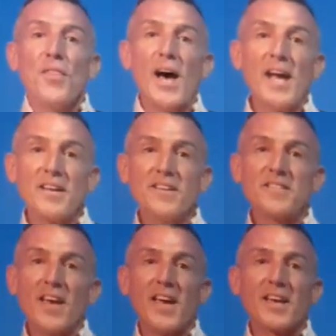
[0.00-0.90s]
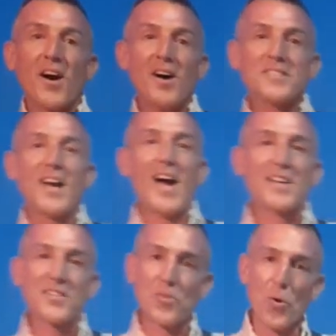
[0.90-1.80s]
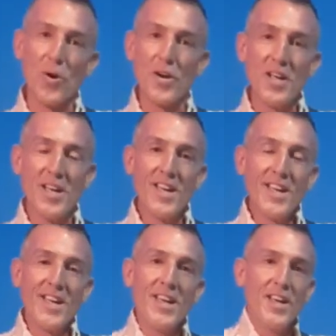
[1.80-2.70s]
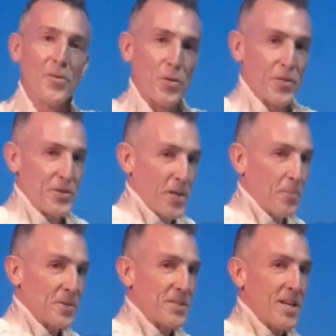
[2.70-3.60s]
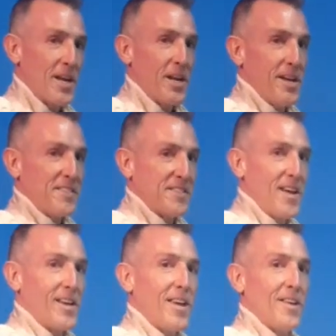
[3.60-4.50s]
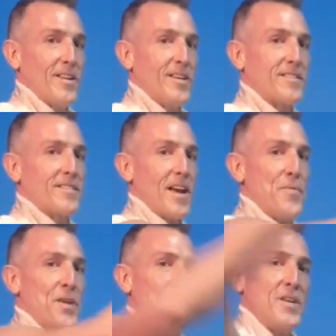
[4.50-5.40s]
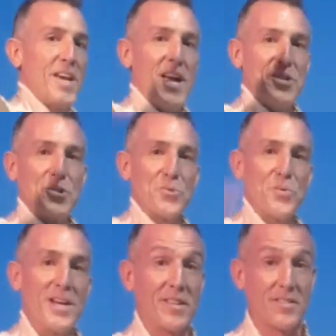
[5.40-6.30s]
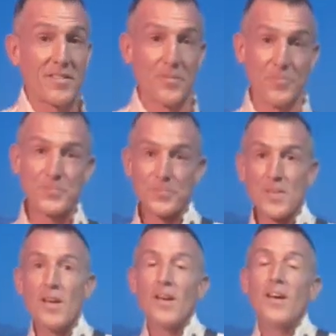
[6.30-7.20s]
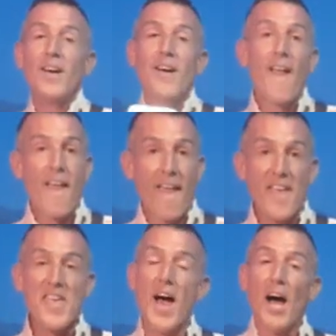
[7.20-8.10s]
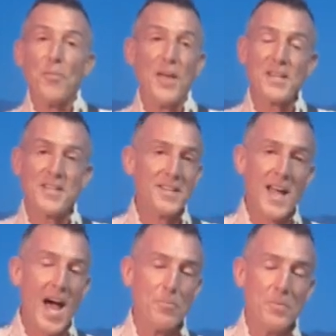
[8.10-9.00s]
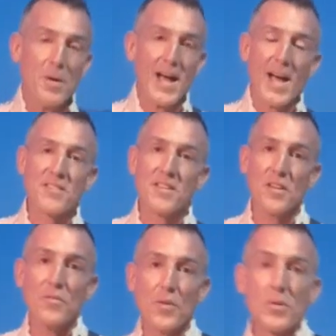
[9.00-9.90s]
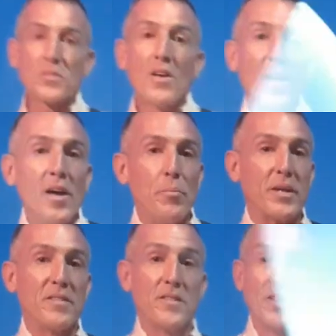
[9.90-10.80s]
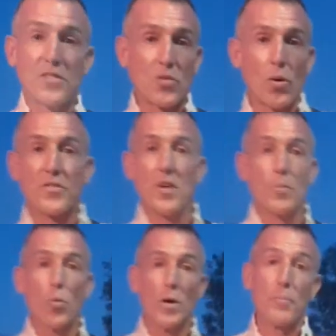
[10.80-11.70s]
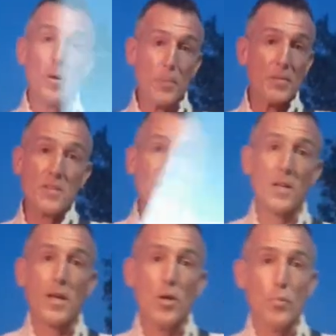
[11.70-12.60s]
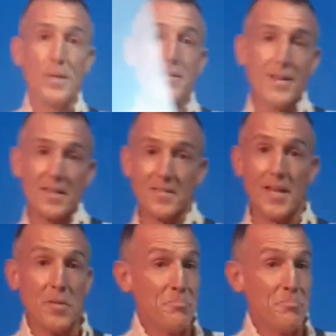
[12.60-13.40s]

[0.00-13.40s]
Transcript: That is a contact sword with the double DNA snake helix and then the angel wings. Yeah, that didn't happen by accident, folks, because this sword's number one purpose is to heal PTSD.